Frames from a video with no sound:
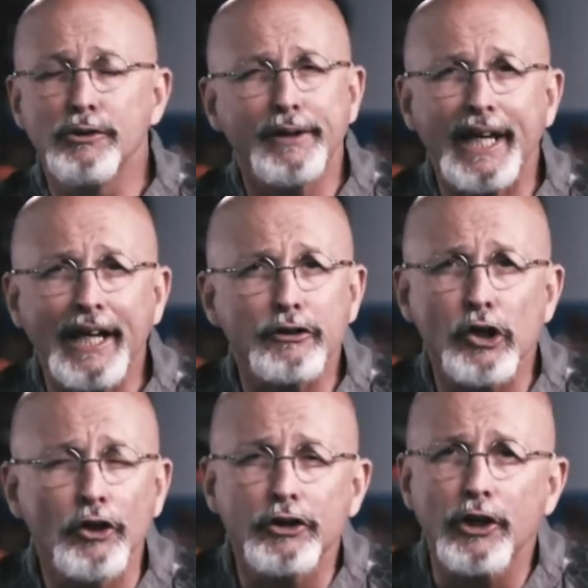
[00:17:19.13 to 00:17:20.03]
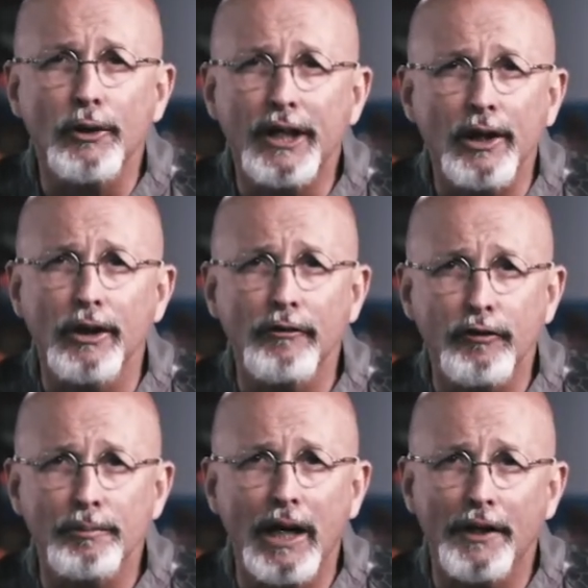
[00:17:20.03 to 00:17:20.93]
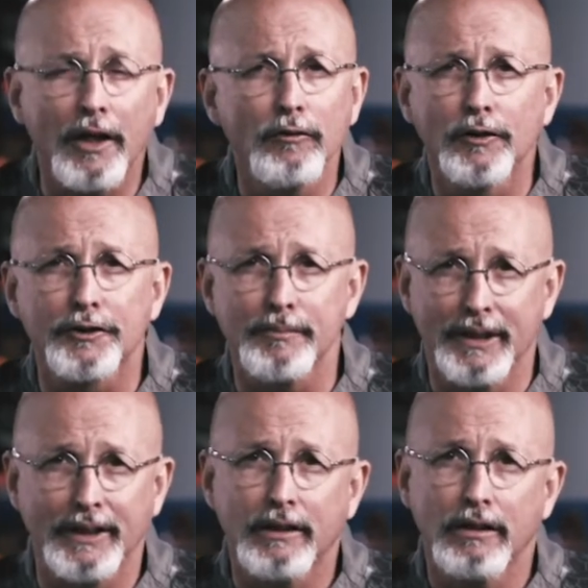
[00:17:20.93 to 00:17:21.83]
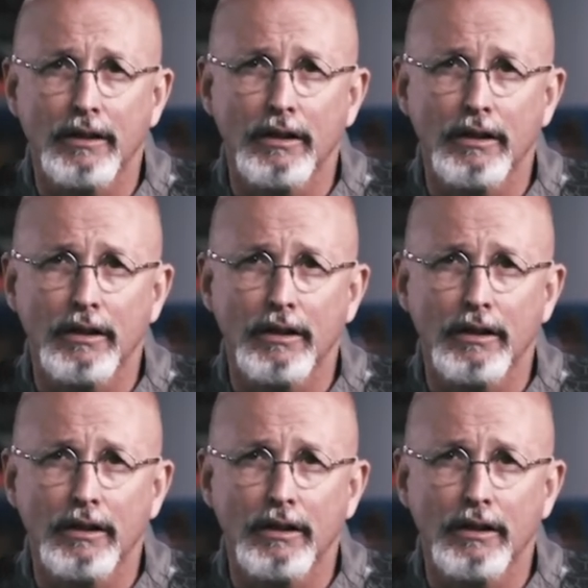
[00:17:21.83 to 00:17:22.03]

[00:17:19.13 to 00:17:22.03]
you can't turn your hearing from God over to me.